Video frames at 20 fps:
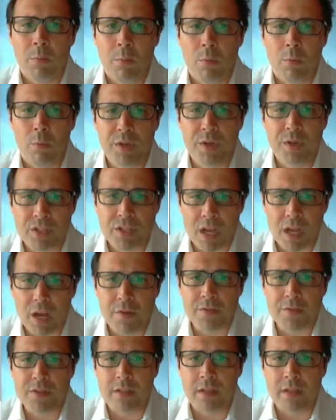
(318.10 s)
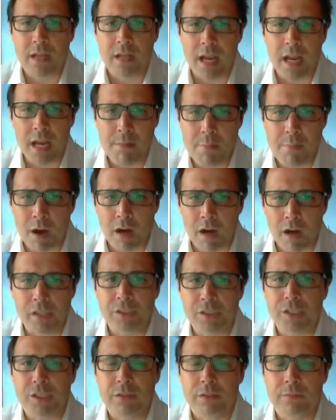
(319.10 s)
reserves in
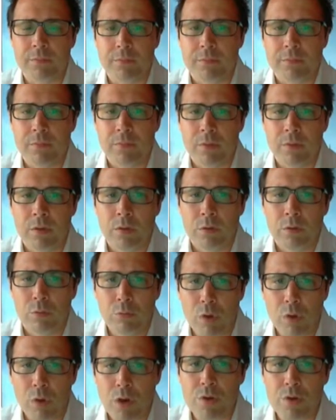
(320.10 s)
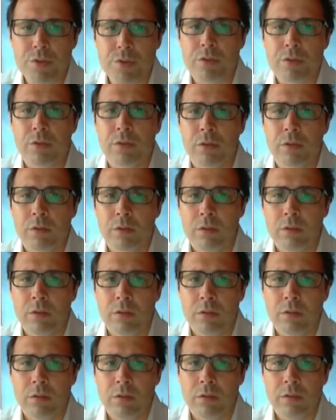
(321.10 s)
March rose
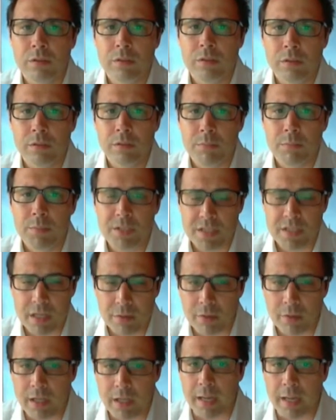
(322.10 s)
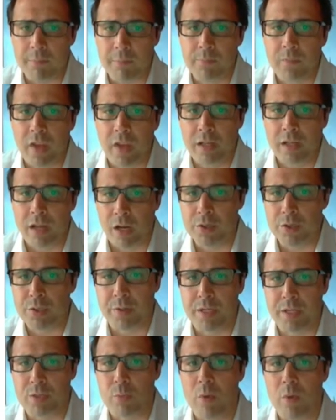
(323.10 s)
materially in
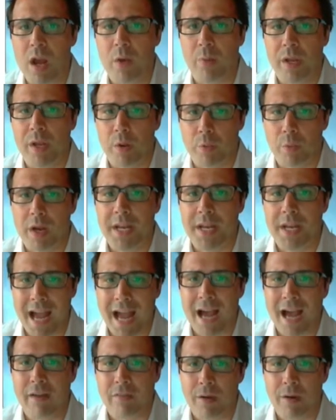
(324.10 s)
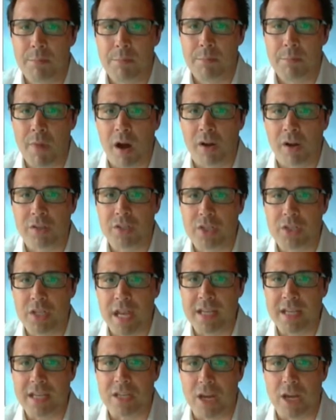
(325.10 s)
countries where we already have March
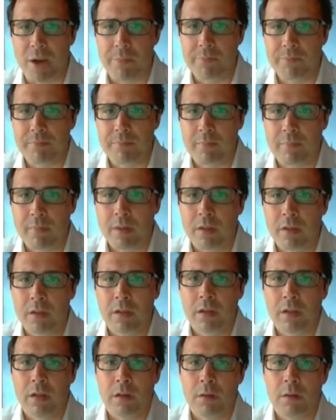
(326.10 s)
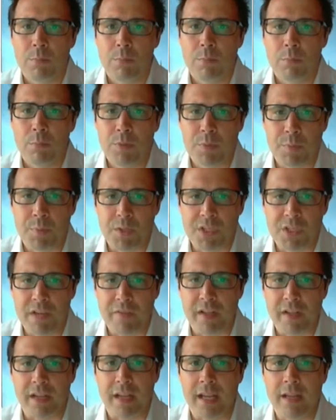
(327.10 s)
data.
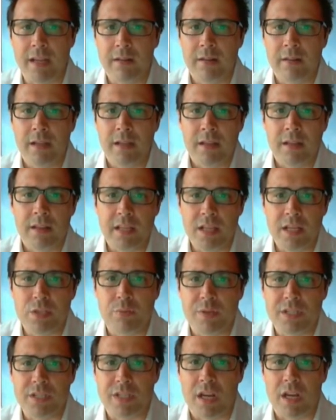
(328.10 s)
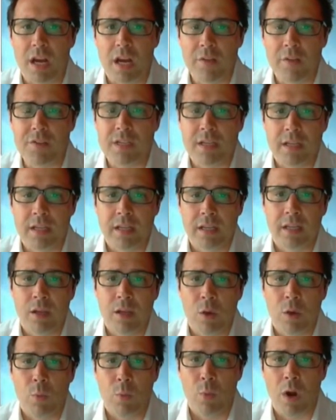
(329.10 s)
Specifically, these reserves
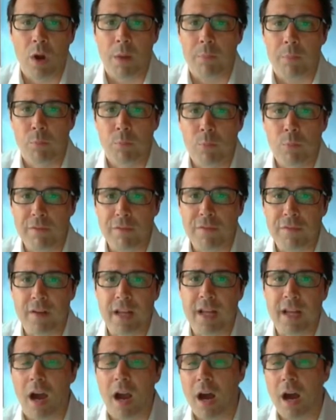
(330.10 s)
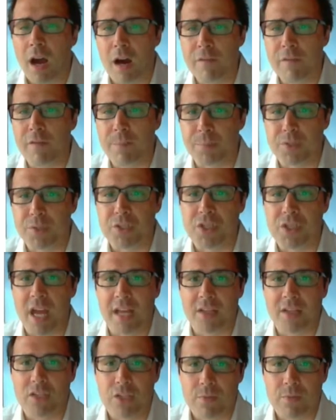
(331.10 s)
were up roughly
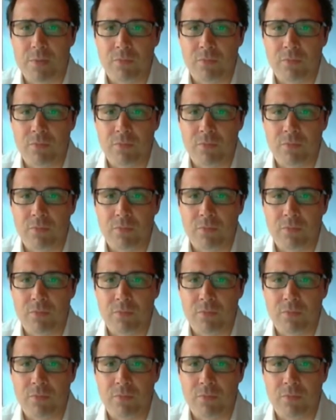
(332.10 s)
0.5%.